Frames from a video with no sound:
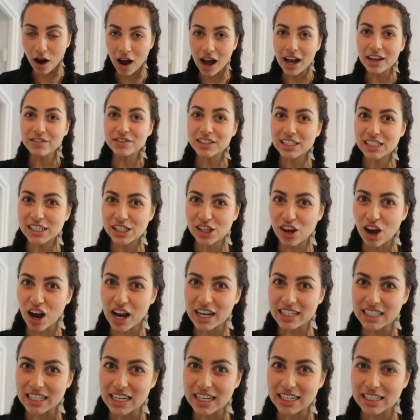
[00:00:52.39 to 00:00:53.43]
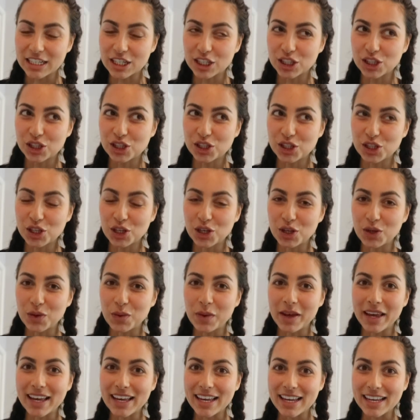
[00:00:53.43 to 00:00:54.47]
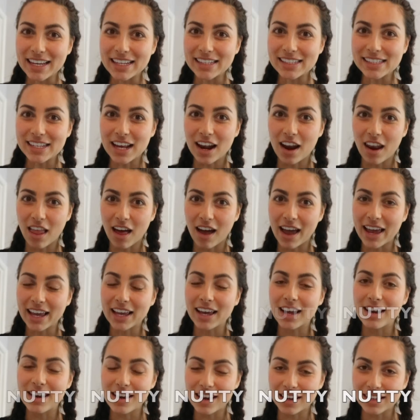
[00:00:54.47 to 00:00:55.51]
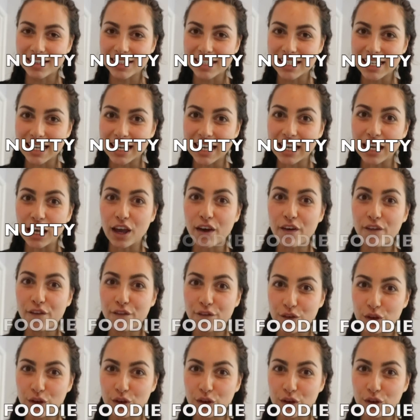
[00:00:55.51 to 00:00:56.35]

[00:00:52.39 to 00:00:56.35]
I've decided to eat like nutty